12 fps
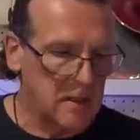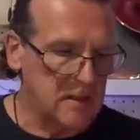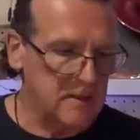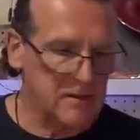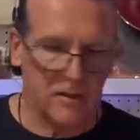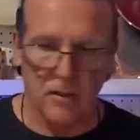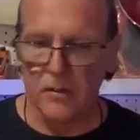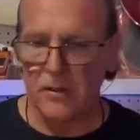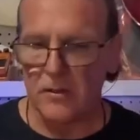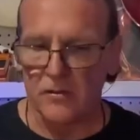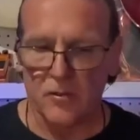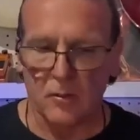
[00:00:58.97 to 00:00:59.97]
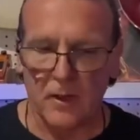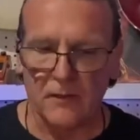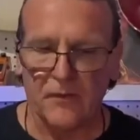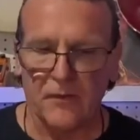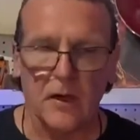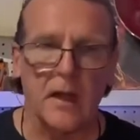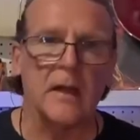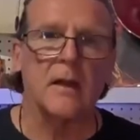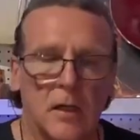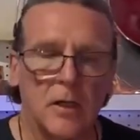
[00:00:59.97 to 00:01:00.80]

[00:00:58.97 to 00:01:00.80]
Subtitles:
is go to your 12th fret.